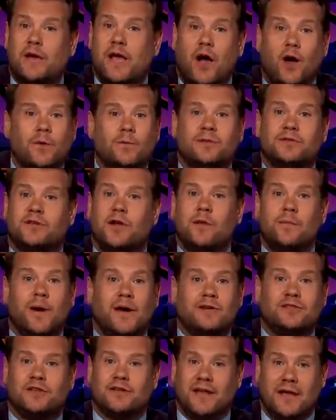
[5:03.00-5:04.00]
we hope so
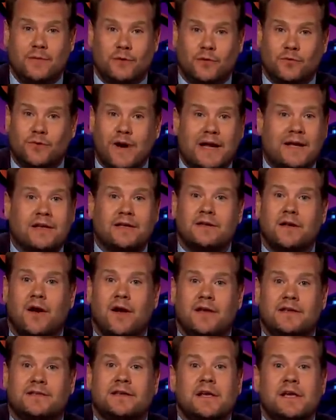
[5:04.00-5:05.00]
much that they will
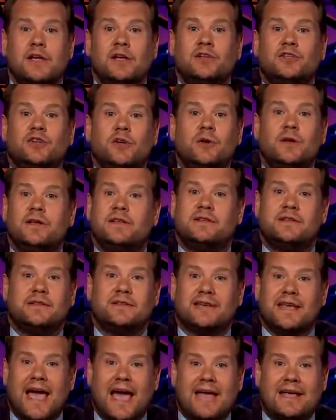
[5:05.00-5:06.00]
recognize
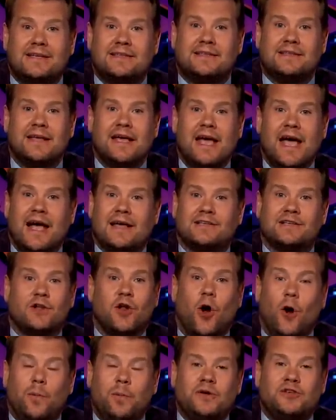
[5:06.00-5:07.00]
Julius's case as an
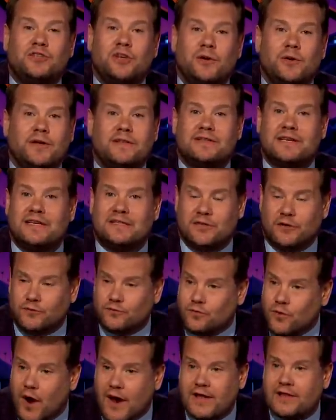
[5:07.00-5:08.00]
opportunity to
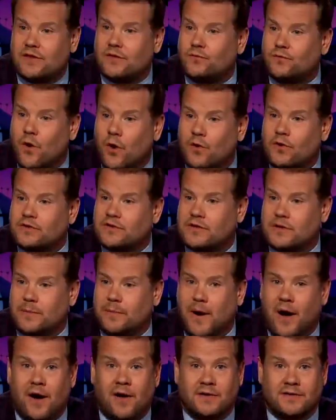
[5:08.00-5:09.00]
right the wrongs of the
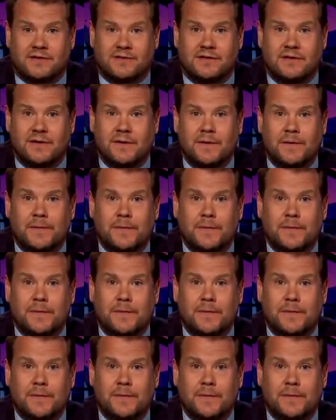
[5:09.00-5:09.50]
past.